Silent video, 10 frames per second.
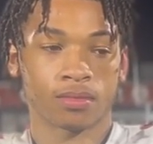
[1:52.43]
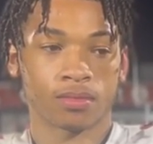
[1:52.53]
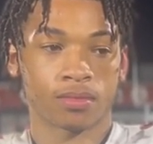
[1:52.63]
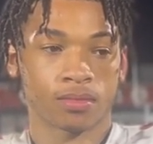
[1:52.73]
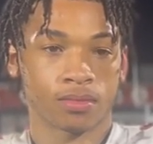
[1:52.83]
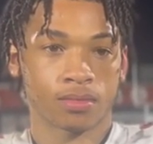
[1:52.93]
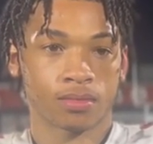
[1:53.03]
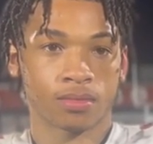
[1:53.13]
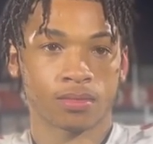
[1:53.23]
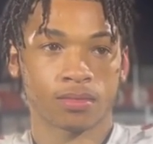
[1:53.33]

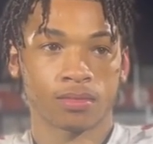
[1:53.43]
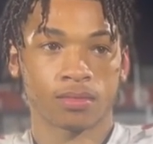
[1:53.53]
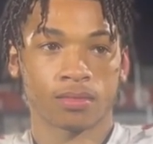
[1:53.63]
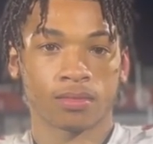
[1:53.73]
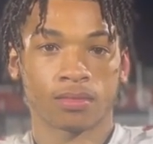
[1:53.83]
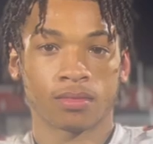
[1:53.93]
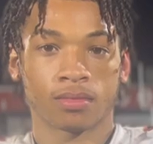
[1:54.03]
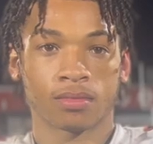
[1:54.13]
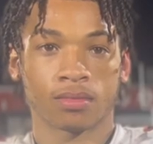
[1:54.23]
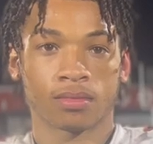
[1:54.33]

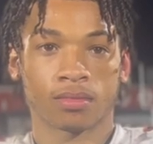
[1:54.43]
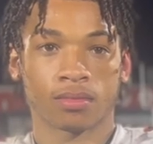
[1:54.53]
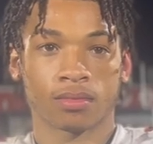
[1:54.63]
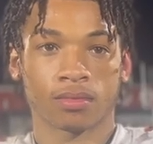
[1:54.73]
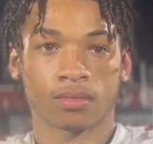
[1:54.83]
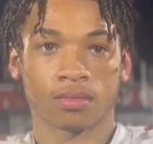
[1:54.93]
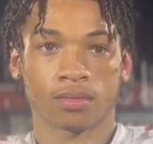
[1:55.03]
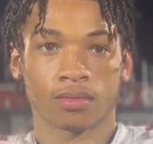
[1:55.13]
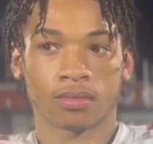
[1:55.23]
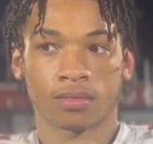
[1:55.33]

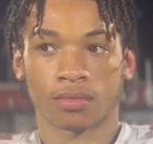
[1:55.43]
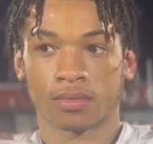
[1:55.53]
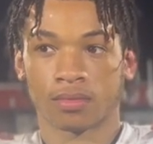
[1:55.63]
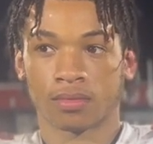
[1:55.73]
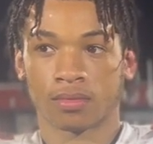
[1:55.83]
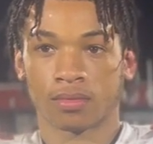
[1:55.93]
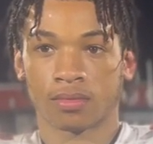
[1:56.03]
[no speech]